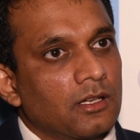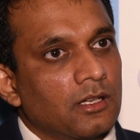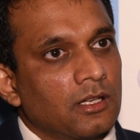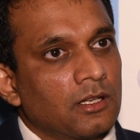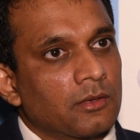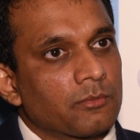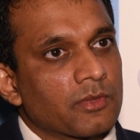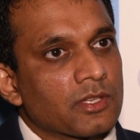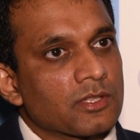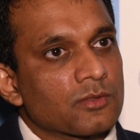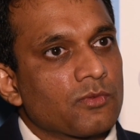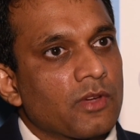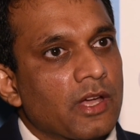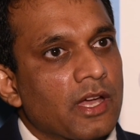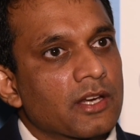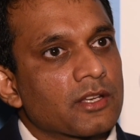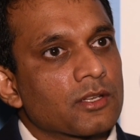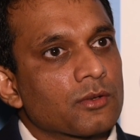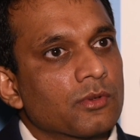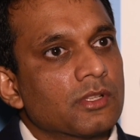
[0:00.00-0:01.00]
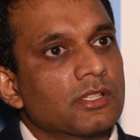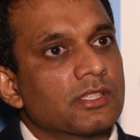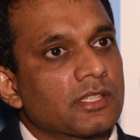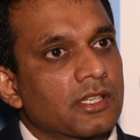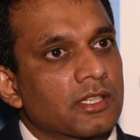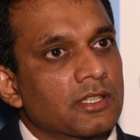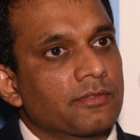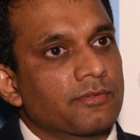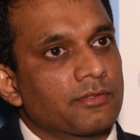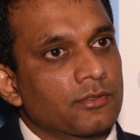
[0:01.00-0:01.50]
uh, is where you will
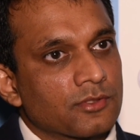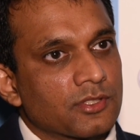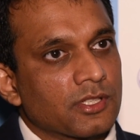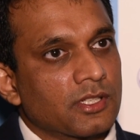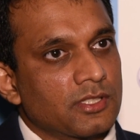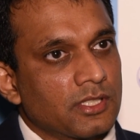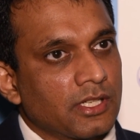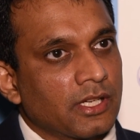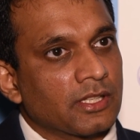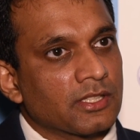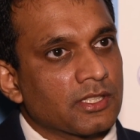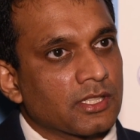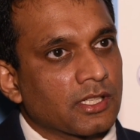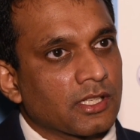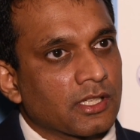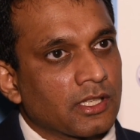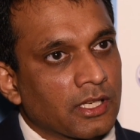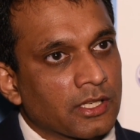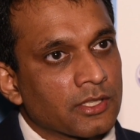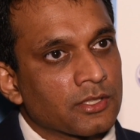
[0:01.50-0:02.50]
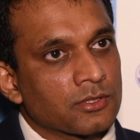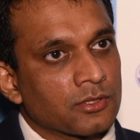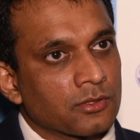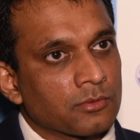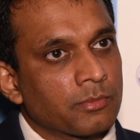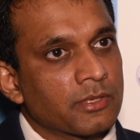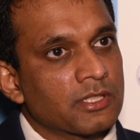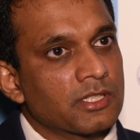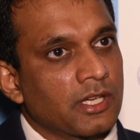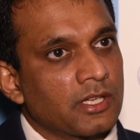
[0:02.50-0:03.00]
see the future changing and it
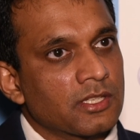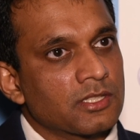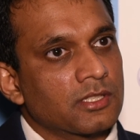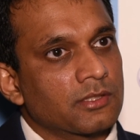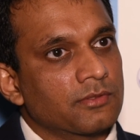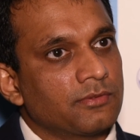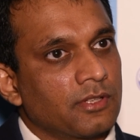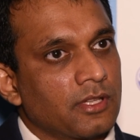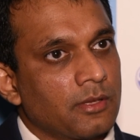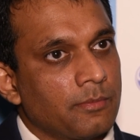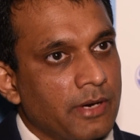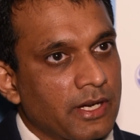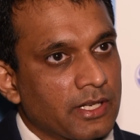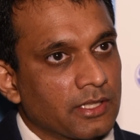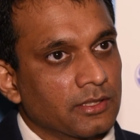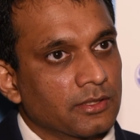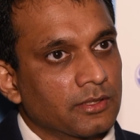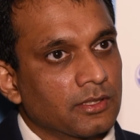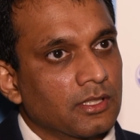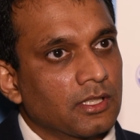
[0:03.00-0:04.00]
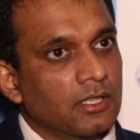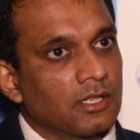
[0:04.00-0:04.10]
should be changing for the better.